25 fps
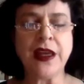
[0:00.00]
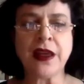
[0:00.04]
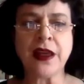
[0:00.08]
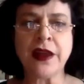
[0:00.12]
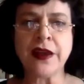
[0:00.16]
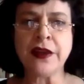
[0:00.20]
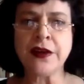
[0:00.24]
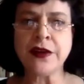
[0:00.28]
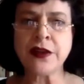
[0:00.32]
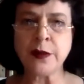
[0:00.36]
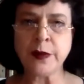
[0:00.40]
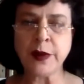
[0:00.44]

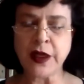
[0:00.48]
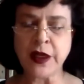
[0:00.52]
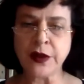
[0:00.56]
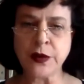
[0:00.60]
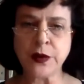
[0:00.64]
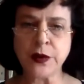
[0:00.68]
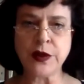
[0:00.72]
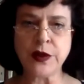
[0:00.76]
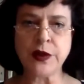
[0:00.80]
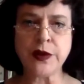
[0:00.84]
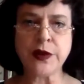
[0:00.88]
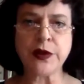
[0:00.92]
and to be
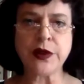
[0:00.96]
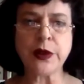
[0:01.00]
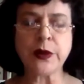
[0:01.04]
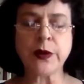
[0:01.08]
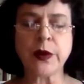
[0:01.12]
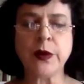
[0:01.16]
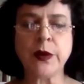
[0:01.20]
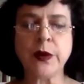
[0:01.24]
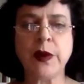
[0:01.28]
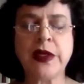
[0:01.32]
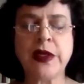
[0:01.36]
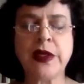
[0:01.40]
introduced to
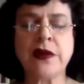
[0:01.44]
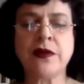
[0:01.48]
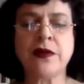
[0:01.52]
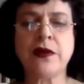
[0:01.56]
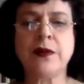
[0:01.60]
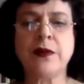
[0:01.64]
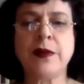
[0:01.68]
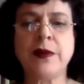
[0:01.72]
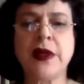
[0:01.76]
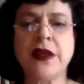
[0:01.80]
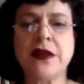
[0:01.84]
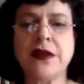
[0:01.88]
a wonderful
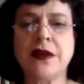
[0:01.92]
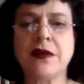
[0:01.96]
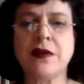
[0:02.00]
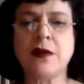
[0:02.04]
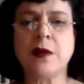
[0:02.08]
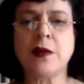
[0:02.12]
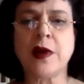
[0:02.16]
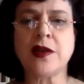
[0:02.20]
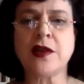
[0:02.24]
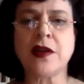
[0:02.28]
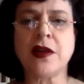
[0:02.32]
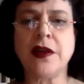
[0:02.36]
piece of
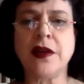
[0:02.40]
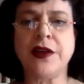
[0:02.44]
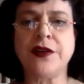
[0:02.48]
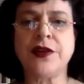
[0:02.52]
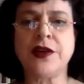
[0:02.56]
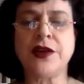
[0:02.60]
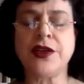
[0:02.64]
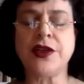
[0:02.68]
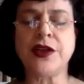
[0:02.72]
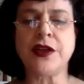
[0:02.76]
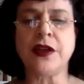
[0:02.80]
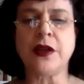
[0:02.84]
Russian
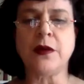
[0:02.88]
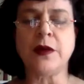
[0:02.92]
literature,